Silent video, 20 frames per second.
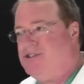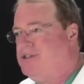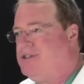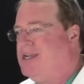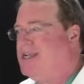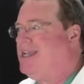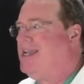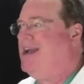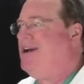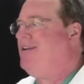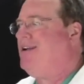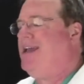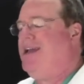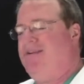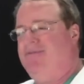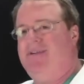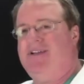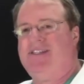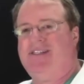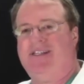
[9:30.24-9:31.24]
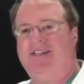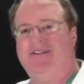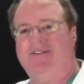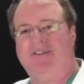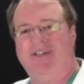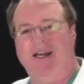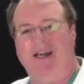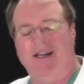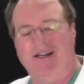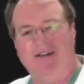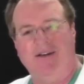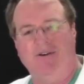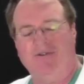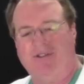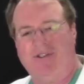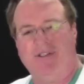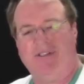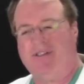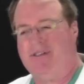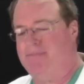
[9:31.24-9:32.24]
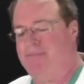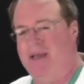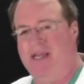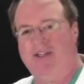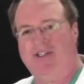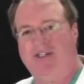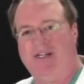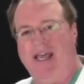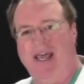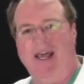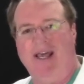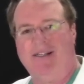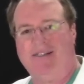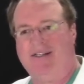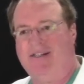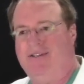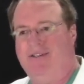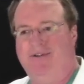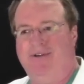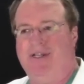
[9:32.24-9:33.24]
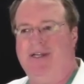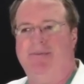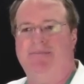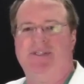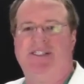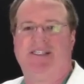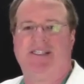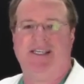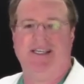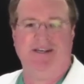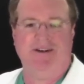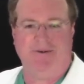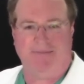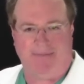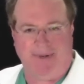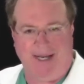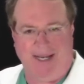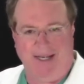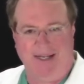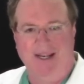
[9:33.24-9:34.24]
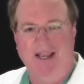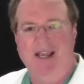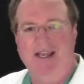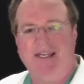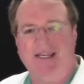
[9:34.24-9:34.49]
you could count every single diagnosis the patient has, including a mosquito bite,